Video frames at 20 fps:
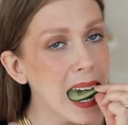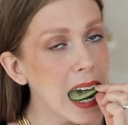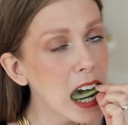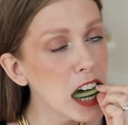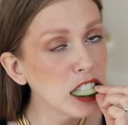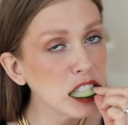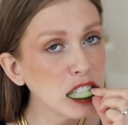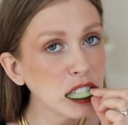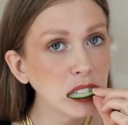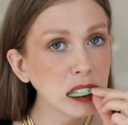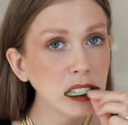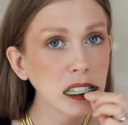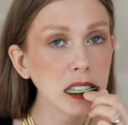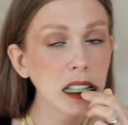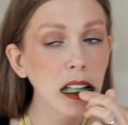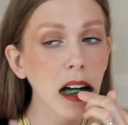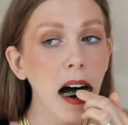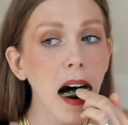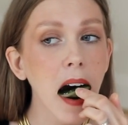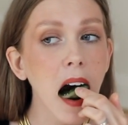Oh, I've
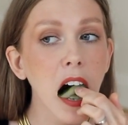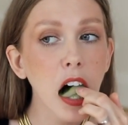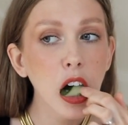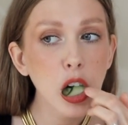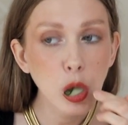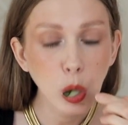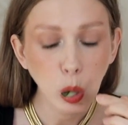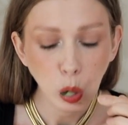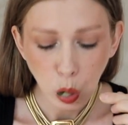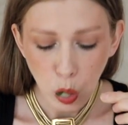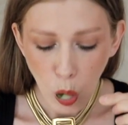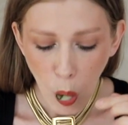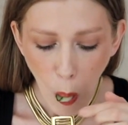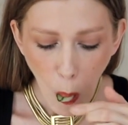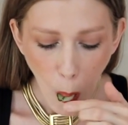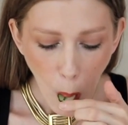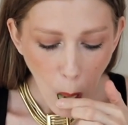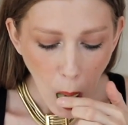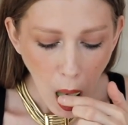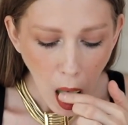learned not to be
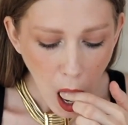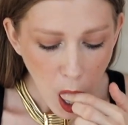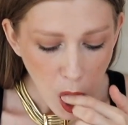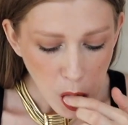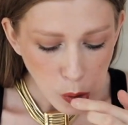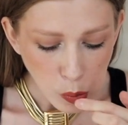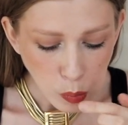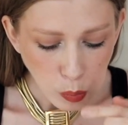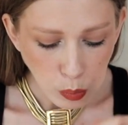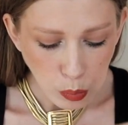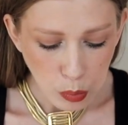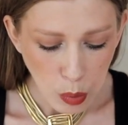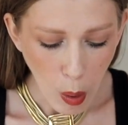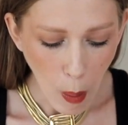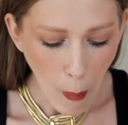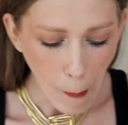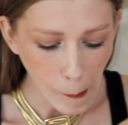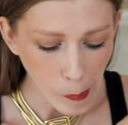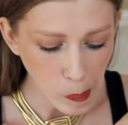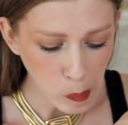screwed around
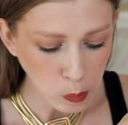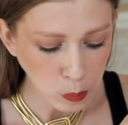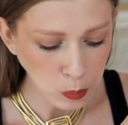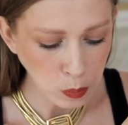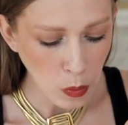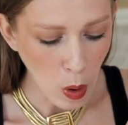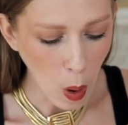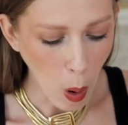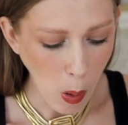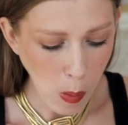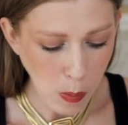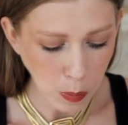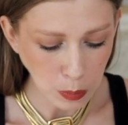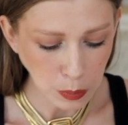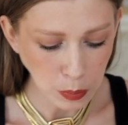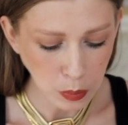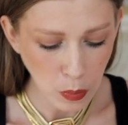by fake